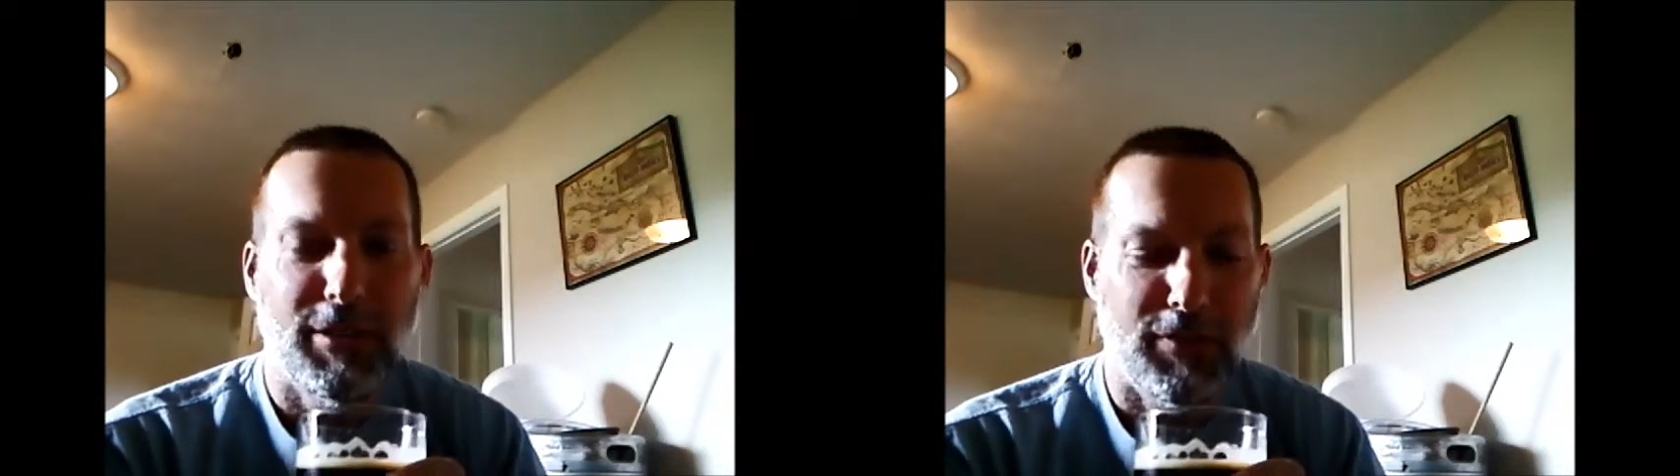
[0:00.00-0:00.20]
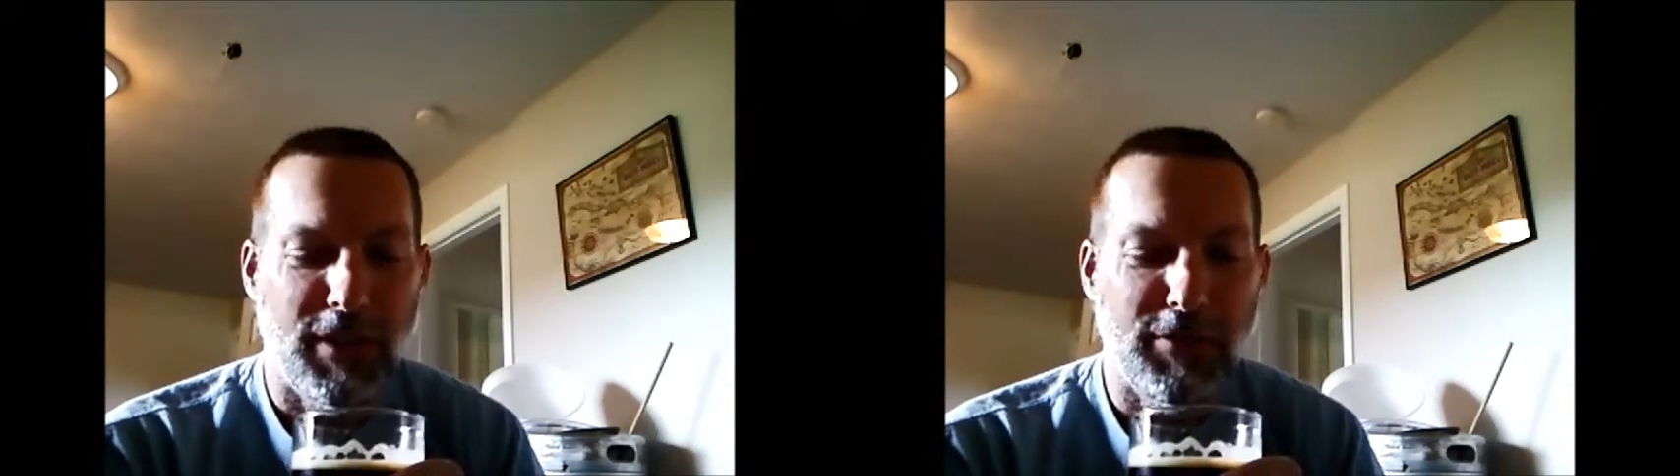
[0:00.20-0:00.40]

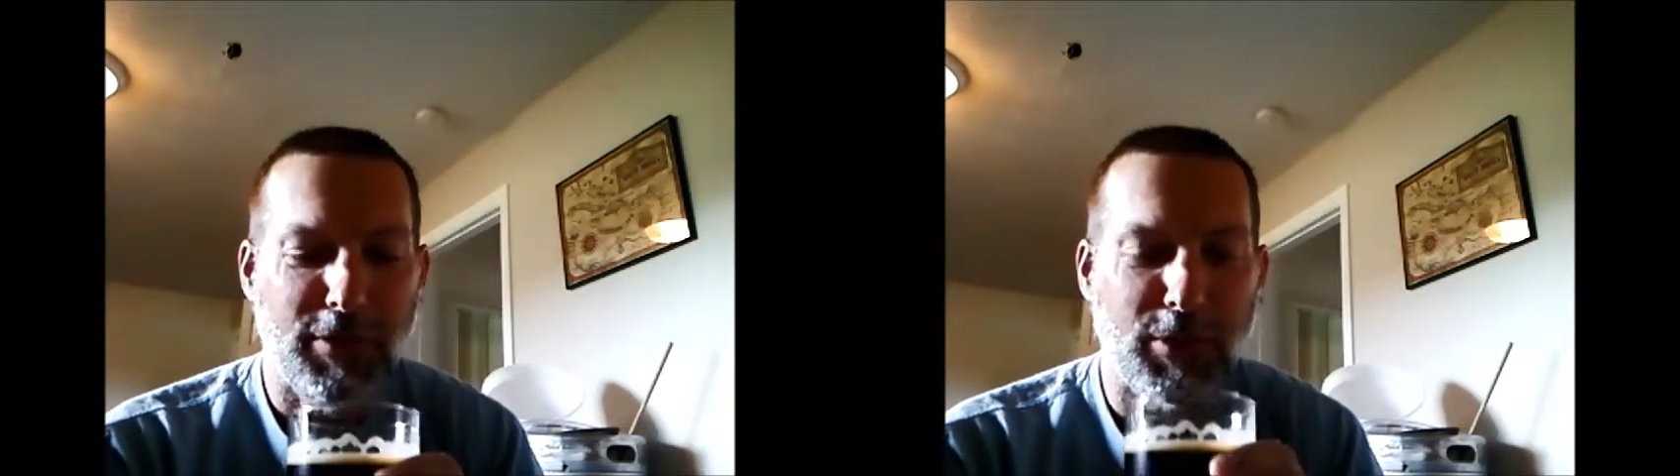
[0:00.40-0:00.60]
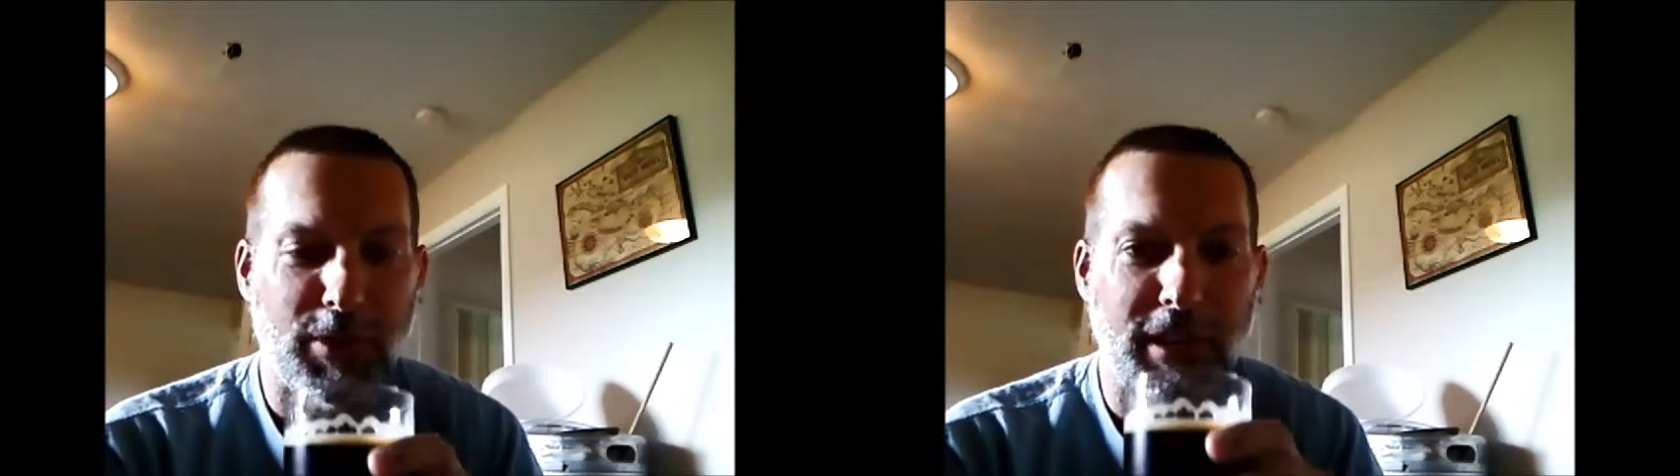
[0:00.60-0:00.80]
flavor
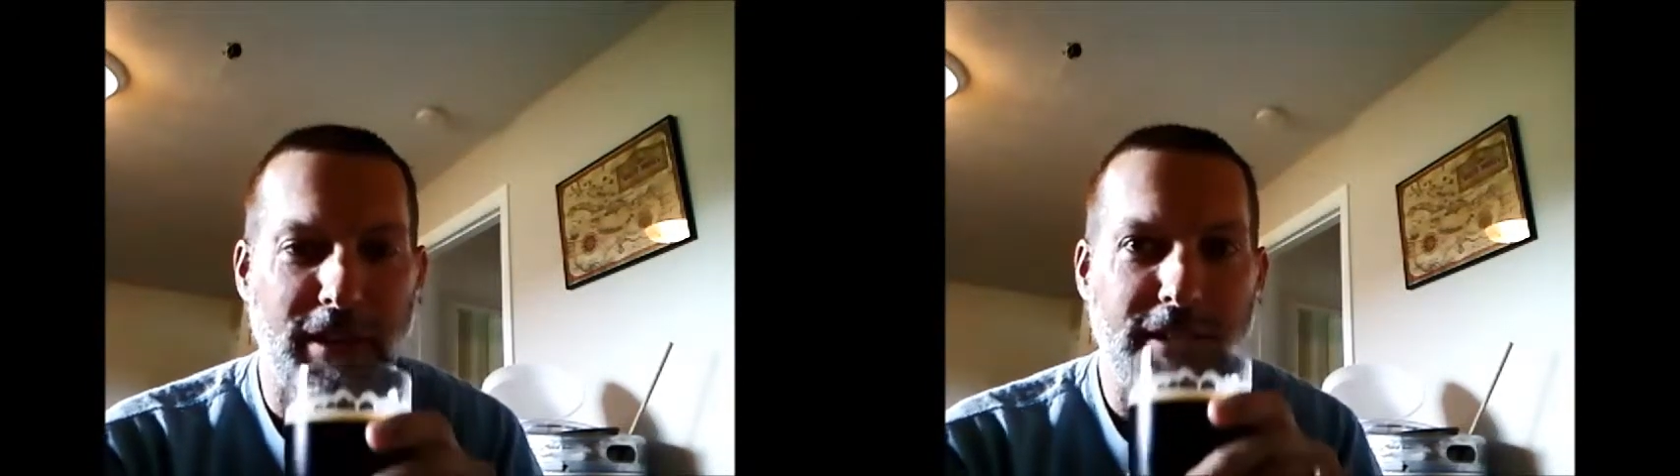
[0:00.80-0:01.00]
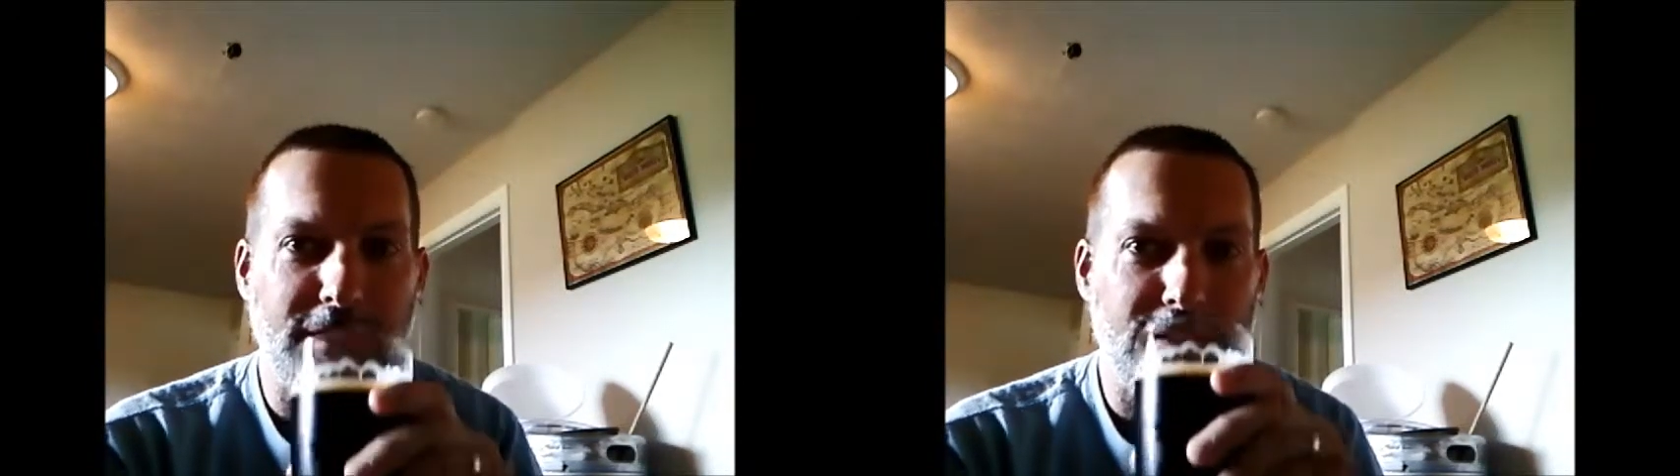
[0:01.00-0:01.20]
to it. I
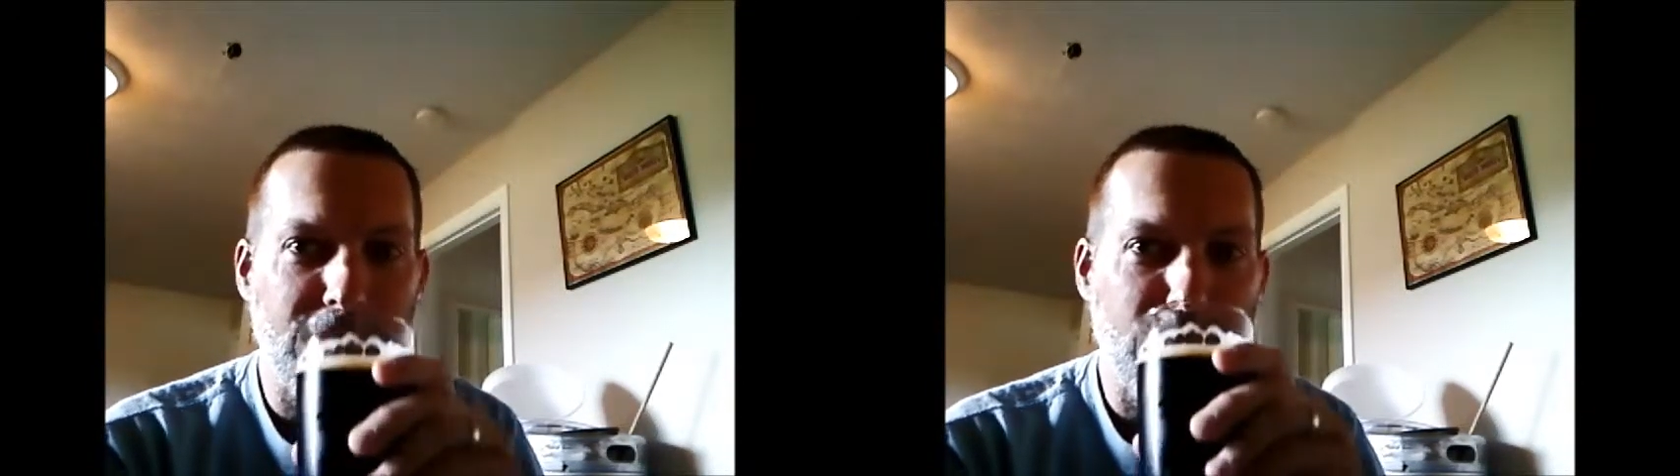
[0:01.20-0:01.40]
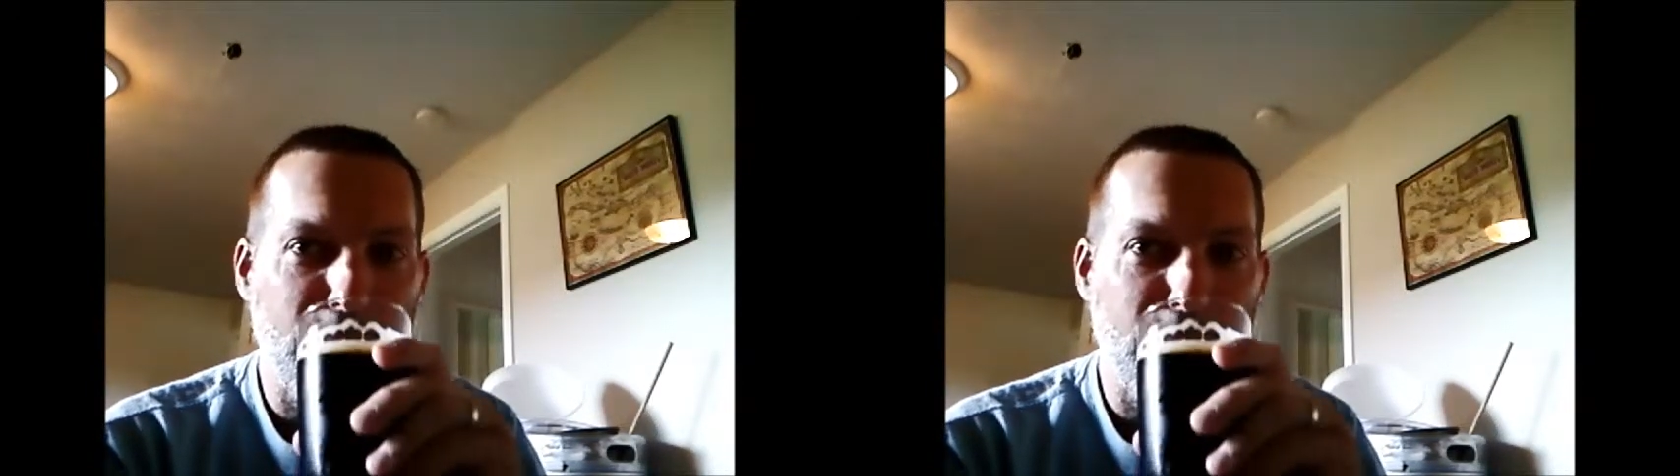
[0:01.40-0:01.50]
like this.